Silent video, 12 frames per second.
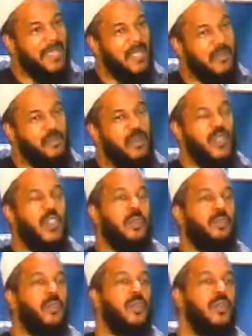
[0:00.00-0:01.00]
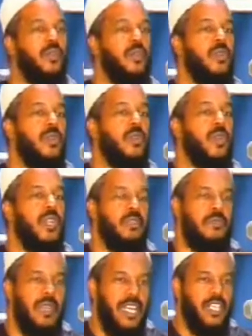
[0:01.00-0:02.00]
basic principle
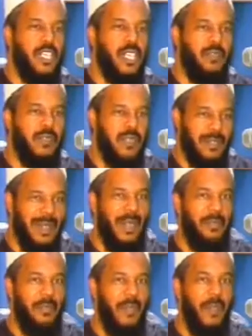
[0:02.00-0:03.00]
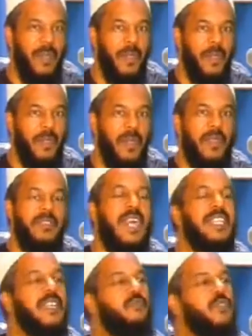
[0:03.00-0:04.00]
in the religion of Islam, it
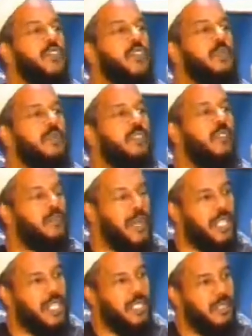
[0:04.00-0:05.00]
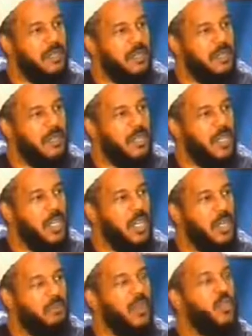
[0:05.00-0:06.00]
is not a principle of oppression,
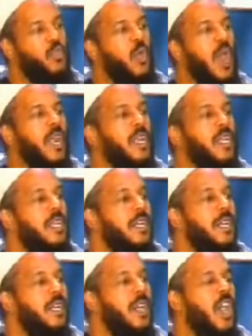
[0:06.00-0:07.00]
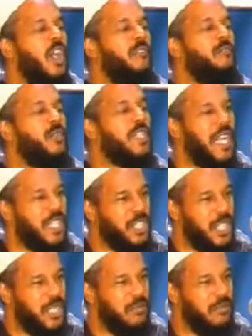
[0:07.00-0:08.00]
but one of
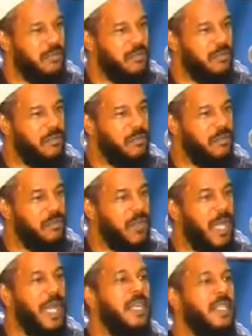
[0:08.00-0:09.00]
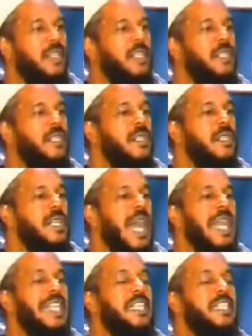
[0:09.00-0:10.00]
protection and
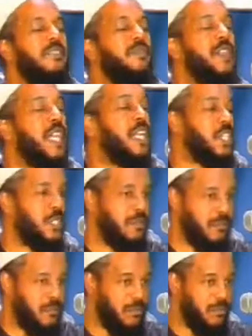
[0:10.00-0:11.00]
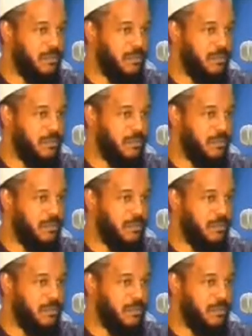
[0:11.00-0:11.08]
identification.